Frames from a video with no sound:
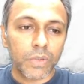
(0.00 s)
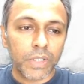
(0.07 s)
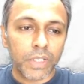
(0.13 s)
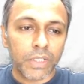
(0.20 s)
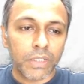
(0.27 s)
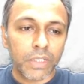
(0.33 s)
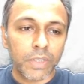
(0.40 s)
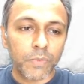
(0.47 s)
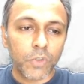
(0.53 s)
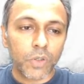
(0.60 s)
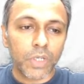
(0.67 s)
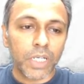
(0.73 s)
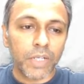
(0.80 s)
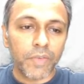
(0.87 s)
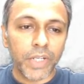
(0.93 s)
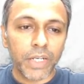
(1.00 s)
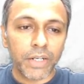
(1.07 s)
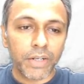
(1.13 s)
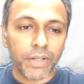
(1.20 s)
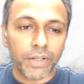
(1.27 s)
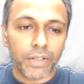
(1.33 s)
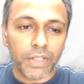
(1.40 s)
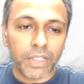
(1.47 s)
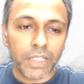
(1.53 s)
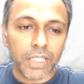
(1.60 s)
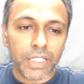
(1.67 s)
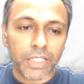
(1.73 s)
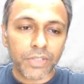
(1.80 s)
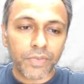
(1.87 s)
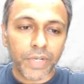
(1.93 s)
Okay, I'm not leaving it here.
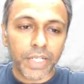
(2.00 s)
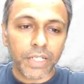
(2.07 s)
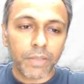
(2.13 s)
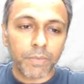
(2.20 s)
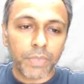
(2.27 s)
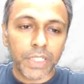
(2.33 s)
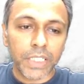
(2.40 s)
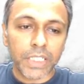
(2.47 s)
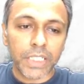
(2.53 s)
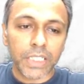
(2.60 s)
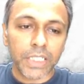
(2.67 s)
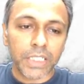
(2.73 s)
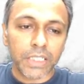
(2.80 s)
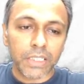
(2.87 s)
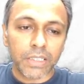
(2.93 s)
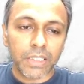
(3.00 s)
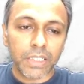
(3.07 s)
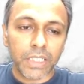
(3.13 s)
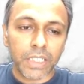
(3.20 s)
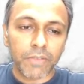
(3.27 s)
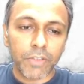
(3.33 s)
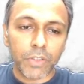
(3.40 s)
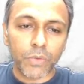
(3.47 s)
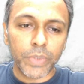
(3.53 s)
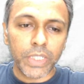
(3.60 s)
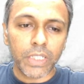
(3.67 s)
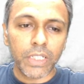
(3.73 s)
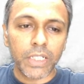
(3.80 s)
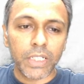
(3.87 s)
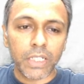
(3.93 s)
Let's try completing it. I will do
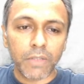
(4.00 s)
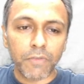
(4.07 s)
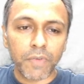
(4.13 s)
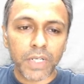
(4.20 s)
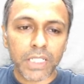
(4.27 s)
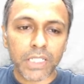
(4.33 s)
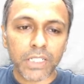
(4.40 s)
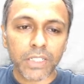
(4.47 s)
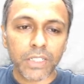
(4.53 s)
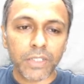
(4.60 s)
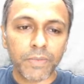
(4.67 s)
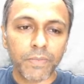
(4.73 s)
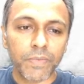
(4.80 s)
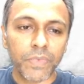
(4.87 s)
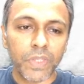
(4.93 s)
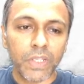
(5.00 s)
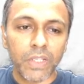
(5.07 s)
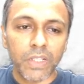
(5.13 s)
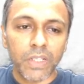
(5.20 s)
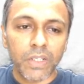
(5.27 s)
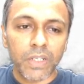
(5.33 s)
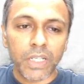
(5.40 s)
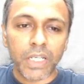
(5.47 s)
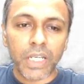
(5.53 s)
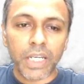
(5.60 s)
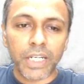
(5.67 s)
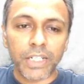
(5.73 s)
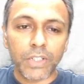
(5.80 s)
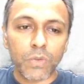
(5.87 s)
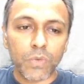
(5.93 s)
it a little faster.
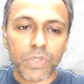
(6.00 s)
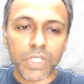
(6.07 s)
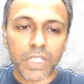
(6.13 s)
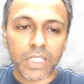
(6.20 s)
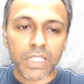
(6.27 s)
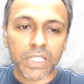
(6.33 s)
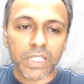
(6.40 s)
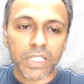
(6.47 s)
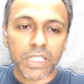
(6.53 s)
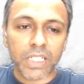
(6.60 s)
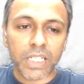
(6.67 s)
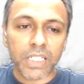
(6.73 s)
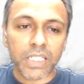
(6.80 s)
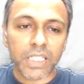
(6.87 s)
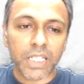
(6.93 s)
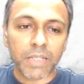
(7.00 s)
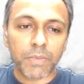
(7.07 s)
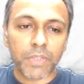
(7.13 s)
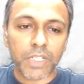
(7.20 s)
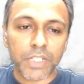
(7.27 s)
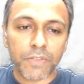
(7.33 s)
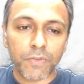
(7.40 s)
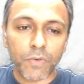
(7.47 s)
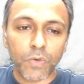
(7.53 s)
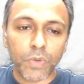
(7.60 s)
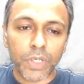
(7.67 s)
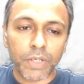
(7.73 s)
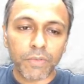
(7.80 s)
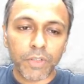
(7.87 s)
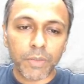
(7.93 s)
A into 6 is 6a plus
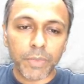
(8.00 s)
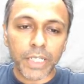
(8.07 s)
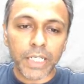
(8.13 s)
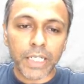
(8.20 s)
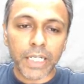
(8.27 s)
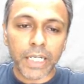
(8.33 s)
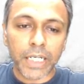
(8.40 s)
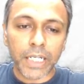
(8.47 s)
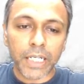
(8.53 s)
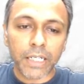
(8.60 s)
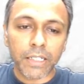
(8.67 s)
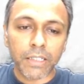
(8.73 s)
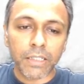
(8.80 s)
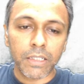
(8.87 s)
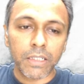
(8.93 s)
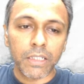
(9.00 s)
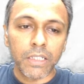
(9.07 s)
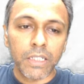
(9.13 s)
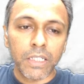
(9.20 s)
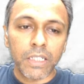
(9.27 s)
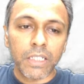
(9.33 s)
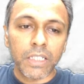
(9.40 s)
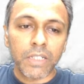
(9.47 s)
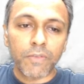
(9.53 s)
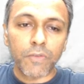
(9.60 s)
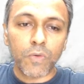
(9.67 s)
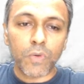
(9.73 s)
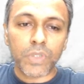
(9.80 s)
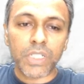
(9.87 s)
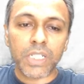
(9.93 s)
4a will be 10a.
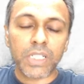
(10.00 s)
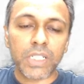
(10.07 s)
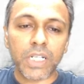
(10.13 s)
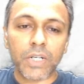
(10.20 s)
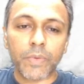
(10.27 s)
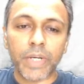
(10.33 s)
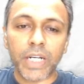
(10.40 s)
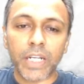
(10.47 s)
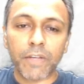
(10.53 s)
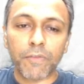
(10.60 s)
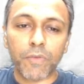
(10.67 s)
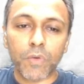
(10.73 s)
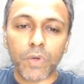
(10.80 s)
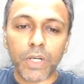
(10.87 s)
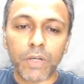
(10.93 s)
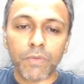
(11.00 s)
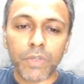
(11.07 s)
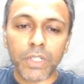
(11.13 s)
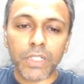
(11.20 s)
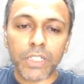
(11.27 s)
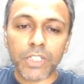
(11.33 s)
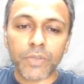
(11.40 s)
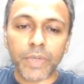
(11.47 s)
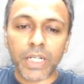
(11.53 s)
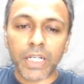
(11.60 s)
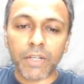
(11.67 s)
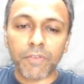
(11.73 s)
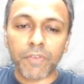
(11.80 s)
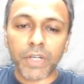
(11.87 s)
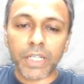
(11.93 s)
4 6 are 24 and 1 is
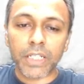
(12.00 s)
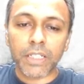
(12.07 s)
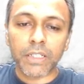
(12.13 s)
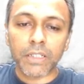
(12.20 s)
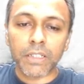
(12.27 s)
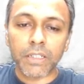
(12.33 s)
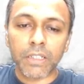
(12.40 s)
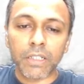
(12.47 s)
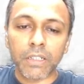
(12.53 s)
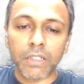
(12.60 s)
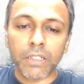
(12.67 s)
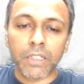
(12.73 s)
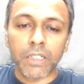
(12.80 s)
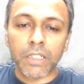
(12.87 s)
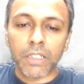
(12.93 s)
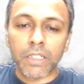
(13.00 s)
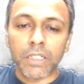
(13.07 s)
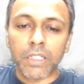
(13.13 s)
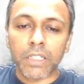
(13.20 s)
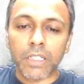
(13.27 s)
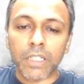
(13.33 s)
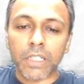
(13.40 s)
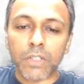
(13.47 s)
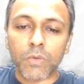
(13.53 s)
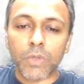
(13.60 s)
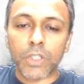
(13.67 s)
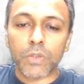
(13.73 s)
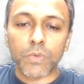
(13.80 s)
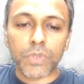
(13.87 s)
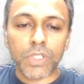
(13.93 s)
25
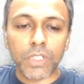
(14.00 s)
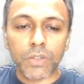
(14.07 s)
equal to